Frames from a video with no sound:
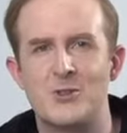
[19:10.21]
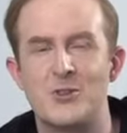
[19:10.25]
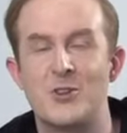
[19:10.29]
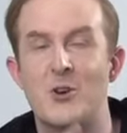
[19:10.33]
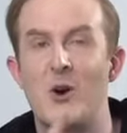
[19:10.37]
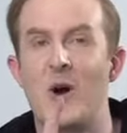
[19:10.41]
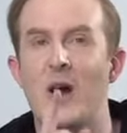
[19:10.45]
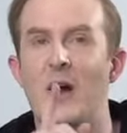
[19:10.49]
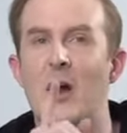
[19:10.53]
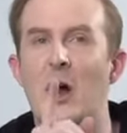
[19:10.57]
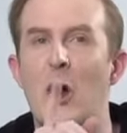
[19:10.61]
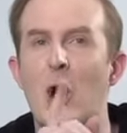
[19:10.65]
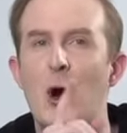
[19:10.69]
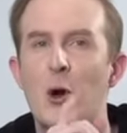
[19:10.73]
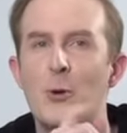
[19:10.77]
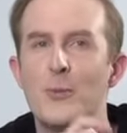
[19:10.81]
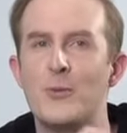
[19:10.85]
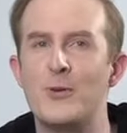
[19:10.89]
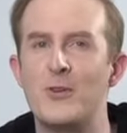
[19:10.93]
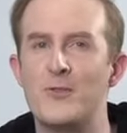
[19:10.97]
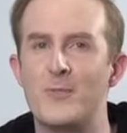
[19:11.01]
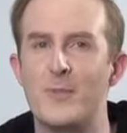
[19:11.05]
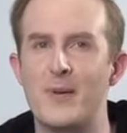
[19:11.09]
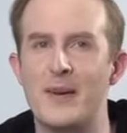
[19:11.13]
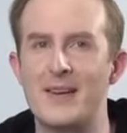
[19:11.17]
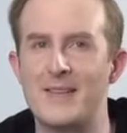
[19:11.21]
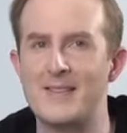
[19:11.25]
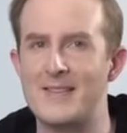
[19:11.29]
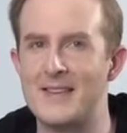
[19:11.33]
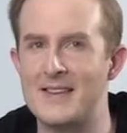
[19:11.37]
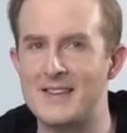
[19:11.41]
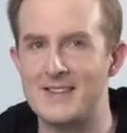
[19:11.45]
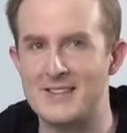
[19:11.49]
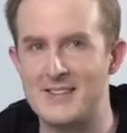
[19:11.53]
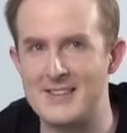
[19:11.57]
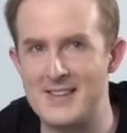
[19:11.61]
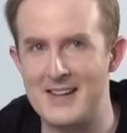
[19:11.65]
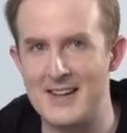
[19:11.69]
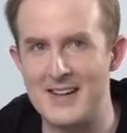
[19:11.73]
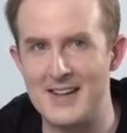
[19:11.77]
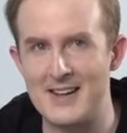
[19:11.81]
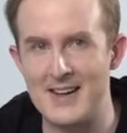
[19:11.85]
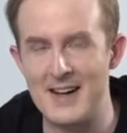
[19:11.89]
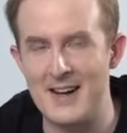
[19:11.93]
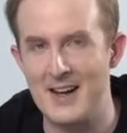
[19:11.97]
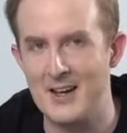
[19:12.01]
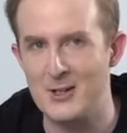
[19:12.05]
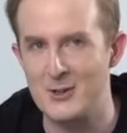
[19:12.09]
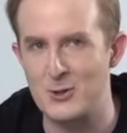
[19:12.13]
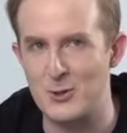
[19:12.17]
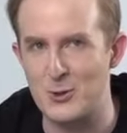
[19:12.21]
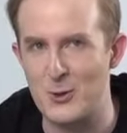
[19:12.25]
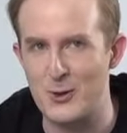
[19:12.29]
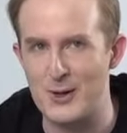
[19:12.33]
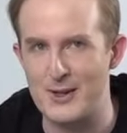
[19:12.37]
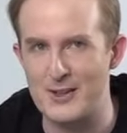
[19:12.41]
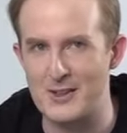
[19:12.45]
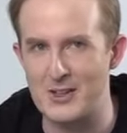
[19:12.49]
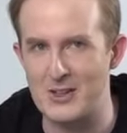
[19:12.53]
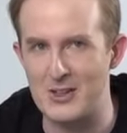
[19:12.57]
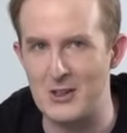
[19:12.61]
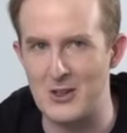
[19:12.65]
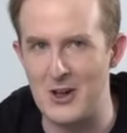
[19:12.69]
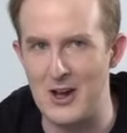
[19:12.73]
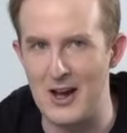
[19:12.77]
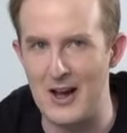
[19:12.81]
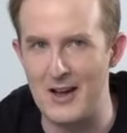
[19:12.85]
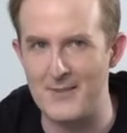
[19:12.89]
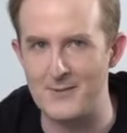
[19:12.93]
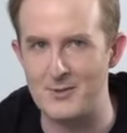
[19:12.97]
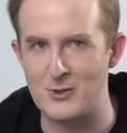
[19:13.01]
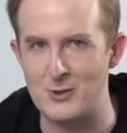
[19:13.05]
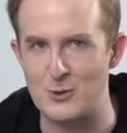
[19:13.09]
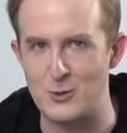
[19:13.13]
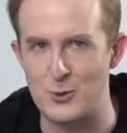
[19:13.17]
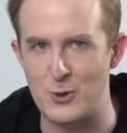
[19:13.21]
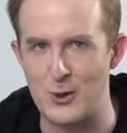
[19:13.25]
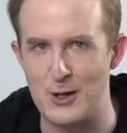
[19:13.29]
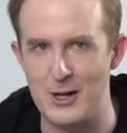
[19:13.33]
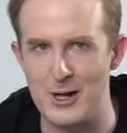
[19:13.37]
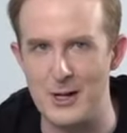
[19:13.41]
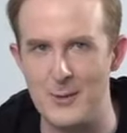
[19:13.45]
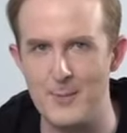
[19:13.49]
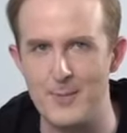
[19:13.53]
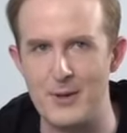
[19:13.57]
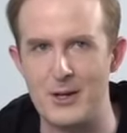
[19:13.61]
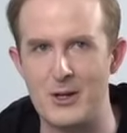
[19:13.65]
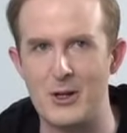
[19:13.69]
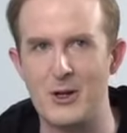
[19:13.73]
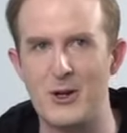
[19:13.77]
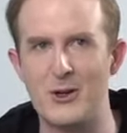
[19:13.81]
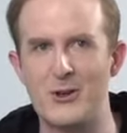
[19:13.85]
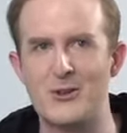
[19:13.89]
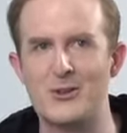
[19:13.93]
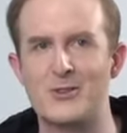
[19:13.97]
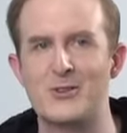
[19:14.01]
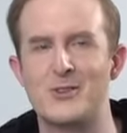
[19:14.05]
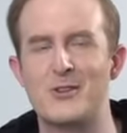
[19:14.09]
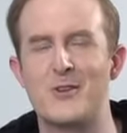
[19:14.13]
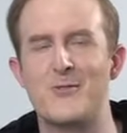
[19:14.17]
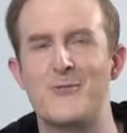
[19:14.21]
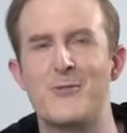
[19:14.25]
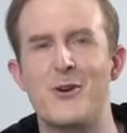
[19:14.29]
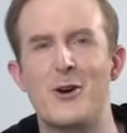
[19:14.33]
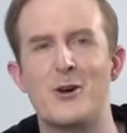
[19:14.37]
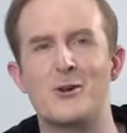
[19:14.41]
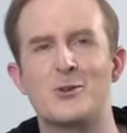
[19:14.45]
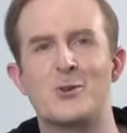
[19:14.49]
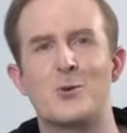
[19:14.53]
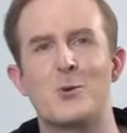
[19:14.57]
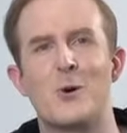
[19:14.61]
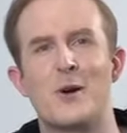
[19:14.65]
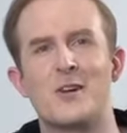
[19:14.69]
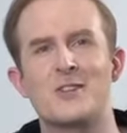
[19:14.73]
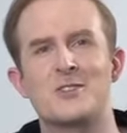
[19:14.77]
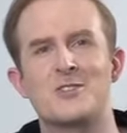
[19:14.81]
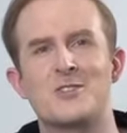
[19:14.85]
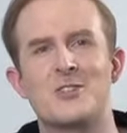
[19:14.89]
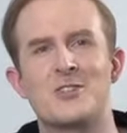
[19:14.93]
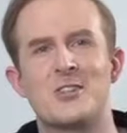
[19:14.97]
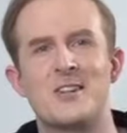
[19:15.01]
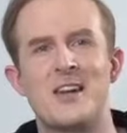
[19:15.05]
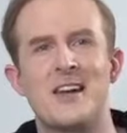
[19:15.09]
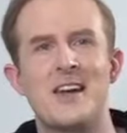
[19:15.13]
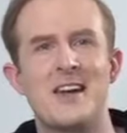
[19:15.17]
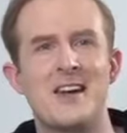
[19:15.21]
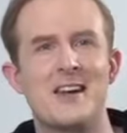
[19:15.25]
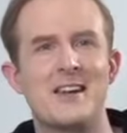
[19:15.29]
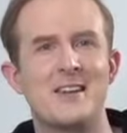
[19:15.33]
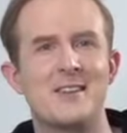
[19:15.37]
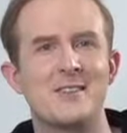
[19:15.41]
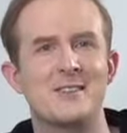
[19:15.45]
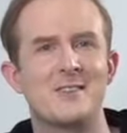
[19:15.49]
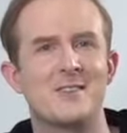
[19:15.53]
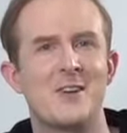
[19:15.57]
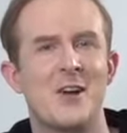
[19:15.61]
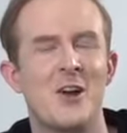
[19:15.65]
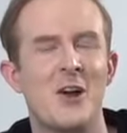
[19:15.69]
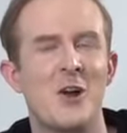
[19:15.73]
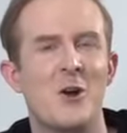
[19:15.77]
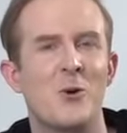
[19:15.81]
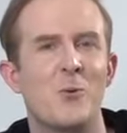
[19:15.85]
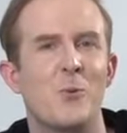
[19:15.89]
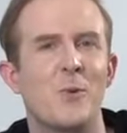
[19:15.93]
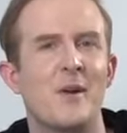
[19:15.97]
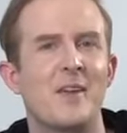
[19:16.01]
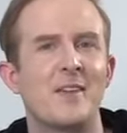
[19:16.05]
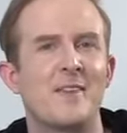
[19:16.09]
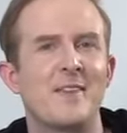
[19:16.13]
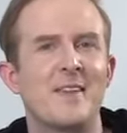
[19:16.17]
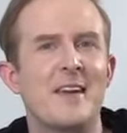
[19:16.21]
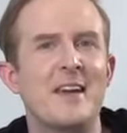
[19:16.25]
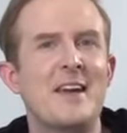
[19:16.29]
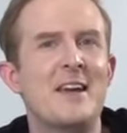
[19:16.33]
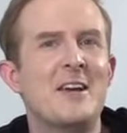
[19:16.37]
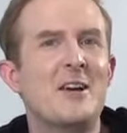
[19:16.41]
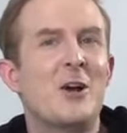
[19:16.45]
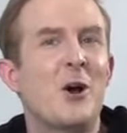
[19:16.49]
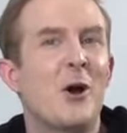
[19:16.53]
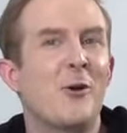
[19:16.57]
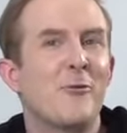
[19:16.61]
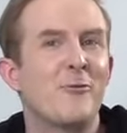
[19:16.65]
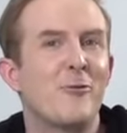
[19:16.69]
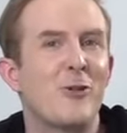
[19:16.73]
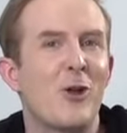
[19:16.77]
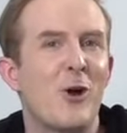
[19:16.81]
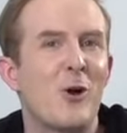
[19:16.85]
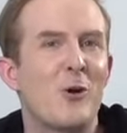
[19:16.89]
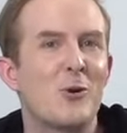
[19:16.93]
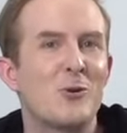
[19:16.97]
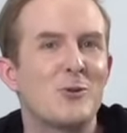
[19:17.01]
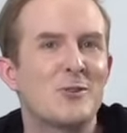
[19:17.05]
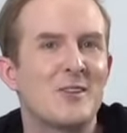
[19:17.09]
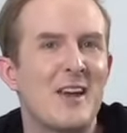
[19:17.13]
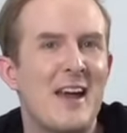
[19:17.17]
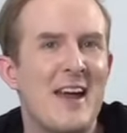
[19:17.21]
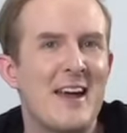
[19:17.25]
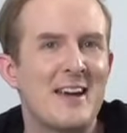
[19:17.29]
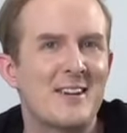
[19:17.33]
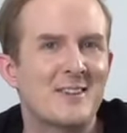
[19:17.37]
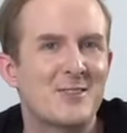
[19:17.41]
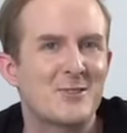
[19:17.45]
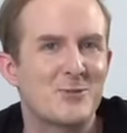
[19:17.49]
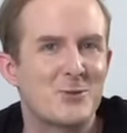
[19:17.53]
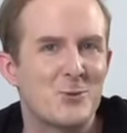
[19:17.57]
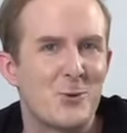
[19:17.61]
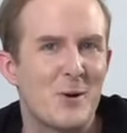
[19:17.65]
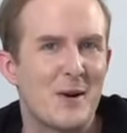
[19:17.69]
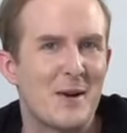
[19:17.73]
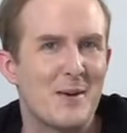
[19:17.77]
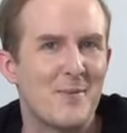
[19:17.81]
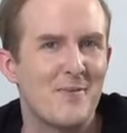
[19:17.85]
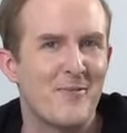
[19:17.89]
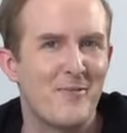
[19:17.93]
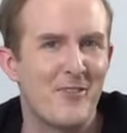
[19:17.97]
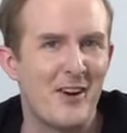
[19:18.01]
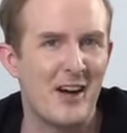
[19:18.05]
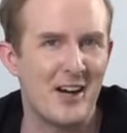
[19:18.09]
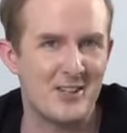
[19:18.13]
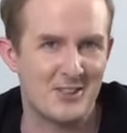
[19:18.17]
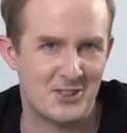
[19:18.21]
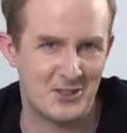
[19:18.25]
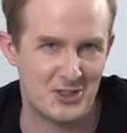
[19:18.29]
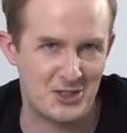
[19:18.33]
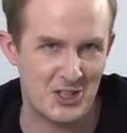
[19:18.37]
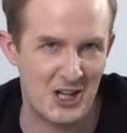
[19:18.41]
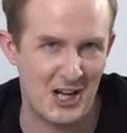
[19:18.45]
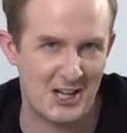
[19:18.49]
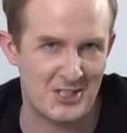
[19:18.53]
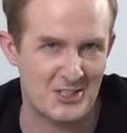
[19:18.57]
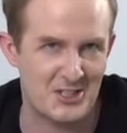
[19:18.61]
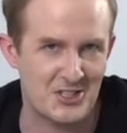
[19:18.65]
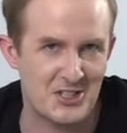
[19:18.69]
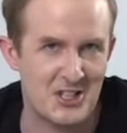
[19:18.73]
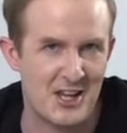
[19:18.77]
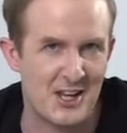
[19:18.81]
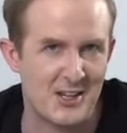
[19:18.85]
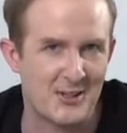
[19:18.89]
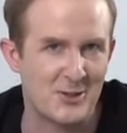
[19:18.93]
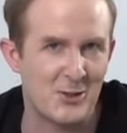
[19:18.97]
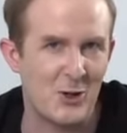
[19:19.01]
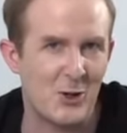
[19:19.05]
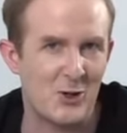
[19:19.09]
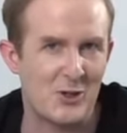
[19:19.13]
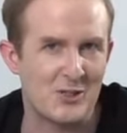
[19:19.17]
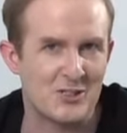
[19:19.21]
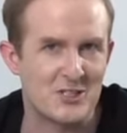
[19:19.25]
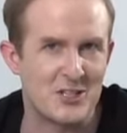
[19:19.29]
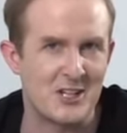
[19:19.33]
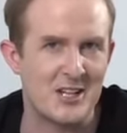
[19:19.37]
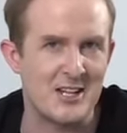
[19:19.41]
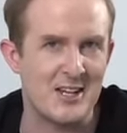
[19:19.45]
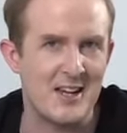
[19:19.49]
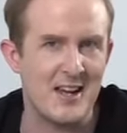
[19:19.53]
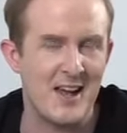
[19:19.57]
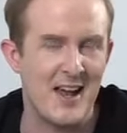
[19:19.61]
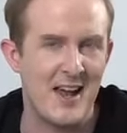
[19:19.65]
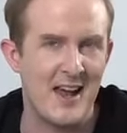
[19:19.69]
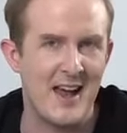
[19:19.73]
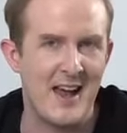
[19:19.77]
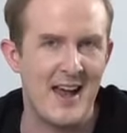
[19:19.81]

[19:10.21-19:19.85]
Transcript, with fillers: So I hope you've been listening during the live stream because the first question is, with EcoFlow's extreme fast charge technology,